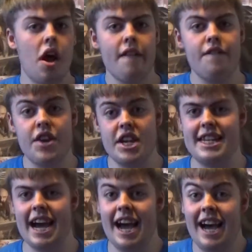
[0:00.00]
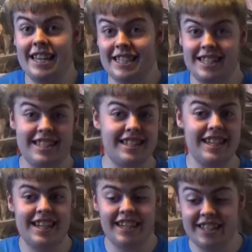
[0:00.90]

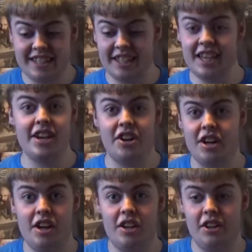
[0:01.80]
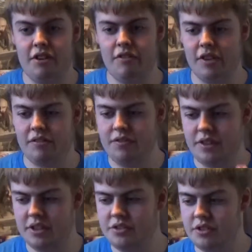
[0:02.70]
Fantastic era. I love, love
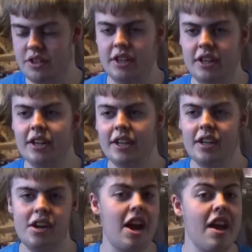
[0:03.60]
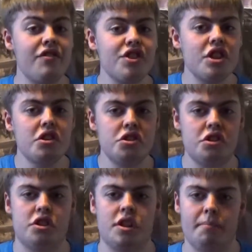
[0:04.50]
that sort of era. everything
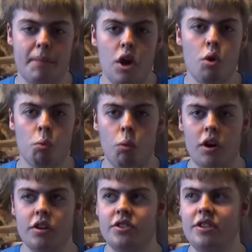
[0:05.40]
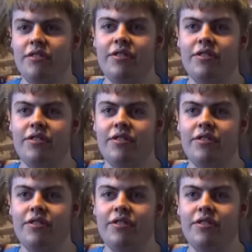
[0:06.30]
just about it works. And the